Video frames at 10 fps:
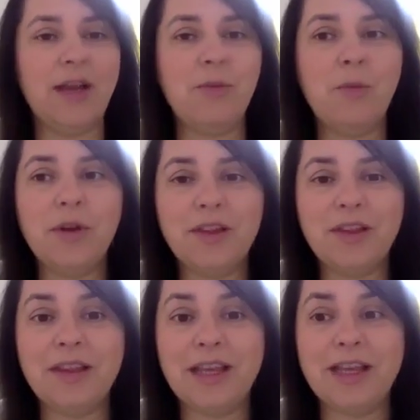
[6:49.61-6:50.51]
and one of the
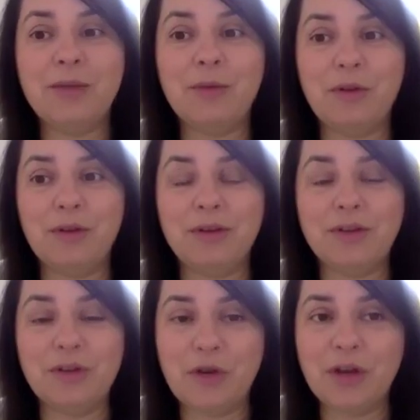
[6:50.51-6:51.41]
things we're
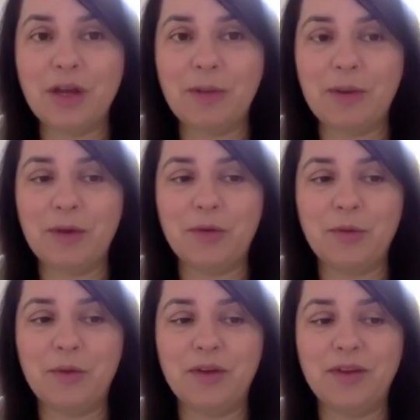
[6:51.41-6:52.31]
talking about
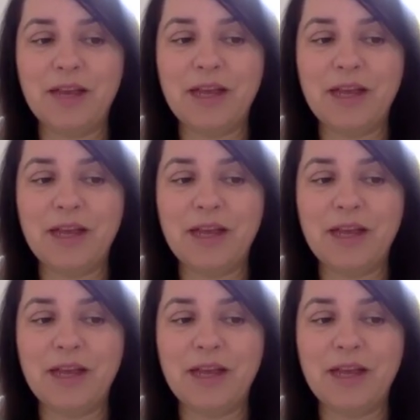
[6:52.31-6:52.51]
was,